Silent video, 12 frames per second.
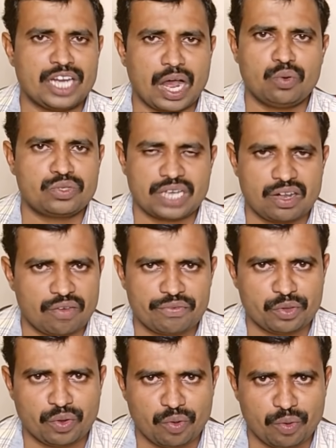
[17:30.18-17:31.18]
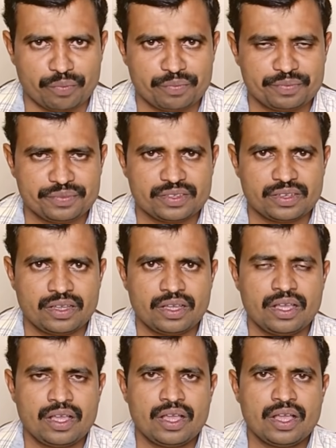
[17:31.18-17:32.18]
outside of your home.
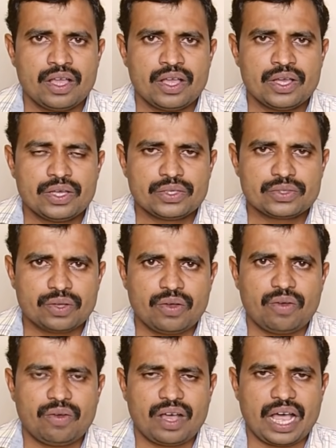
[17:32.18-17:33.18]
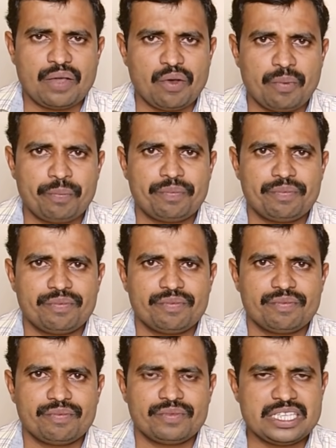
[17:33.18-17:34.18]
So I hope
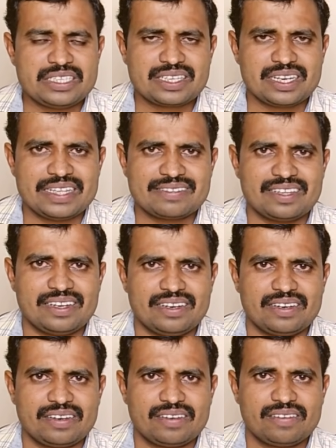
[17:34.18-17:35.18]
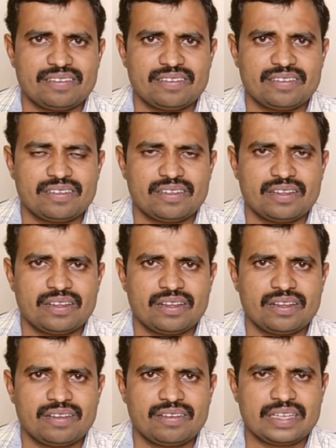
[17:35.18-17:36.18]
this lesson
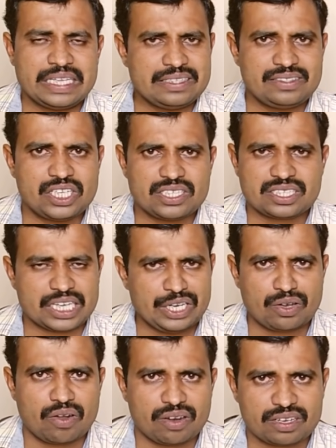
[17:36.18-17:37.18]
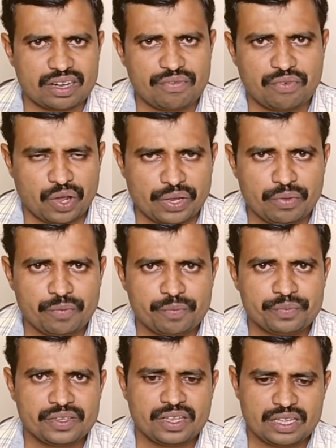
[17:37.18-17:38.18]
is just introductory for you.
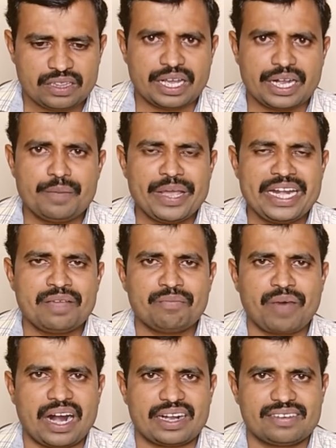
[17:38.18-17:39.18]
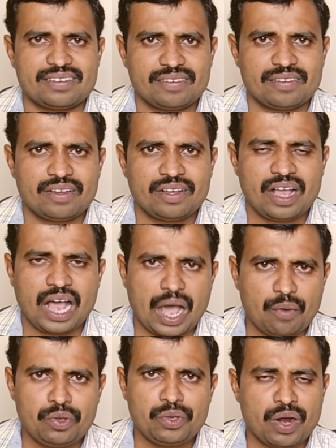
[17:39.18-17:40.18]
The remaining part,
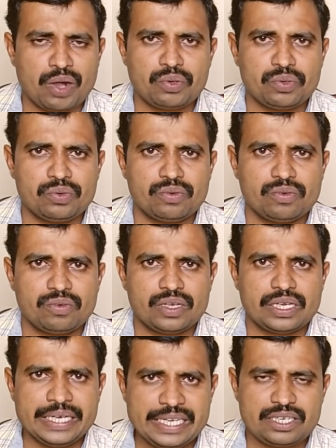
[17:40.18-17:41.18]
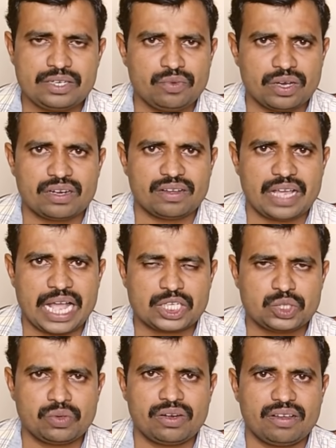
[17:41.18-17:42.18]
how you have to edit your
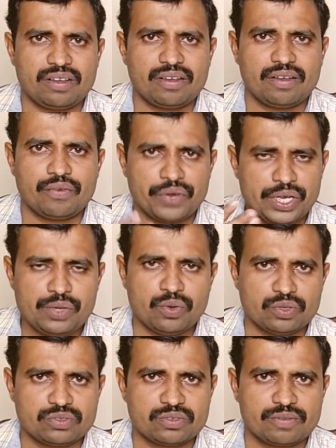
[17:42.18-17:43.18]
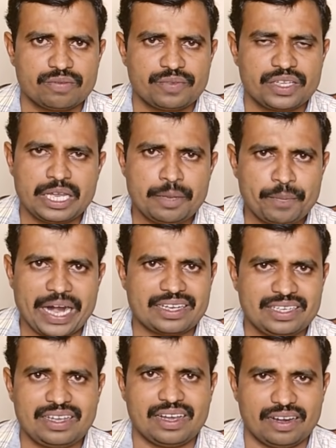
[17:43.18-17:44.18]
actual videos in
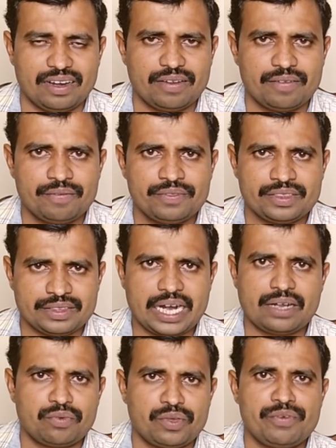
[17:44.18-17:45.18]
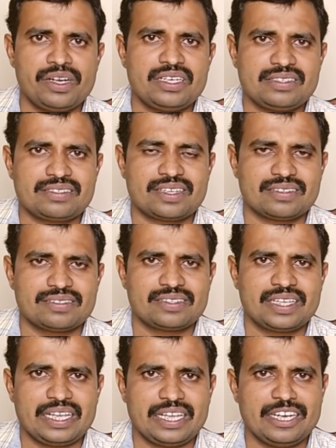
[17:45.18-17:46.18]
practical, that we will
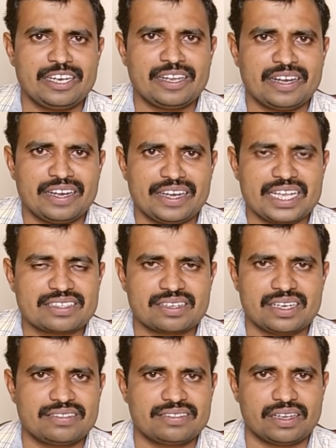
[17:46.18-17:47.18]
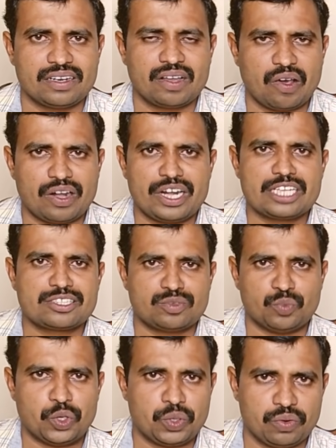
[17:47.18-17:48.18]
discuss in next lesson or
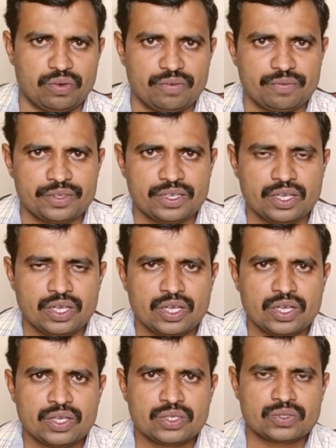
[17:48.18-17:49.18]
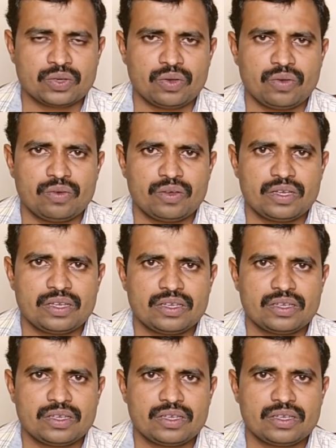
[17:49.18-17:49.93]
next module. So